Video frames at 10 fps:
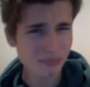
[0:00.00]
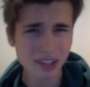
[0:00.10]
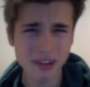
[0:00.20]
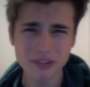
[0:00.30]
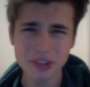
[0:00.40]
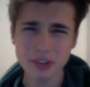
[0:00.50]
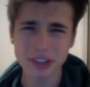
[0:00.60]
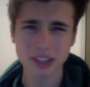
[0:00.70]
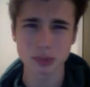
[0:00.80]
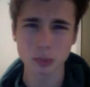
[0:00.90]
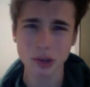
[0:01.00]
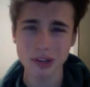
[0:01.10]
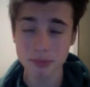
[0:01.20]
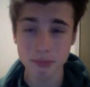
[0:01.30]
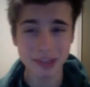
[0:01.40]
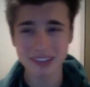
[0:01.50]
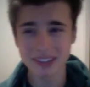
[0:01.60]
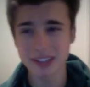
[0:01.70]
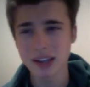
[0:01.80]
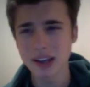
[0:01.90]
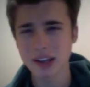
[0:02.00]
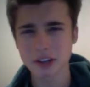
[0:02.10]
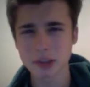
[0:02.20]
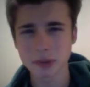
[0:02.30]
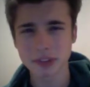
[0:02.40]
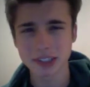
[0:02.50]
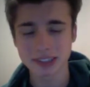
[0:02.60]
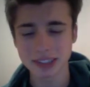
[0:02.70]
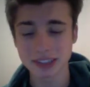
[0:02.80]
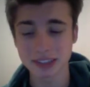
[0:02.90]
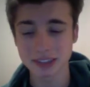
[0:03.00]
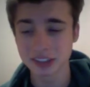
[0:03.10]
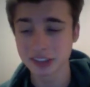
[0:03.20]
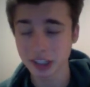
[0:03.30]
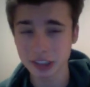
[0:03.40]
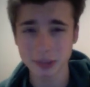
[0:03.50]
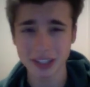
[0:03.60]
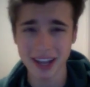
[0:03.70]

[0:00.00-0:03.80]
A few things. One of them mainly, I thought about this, is judgment.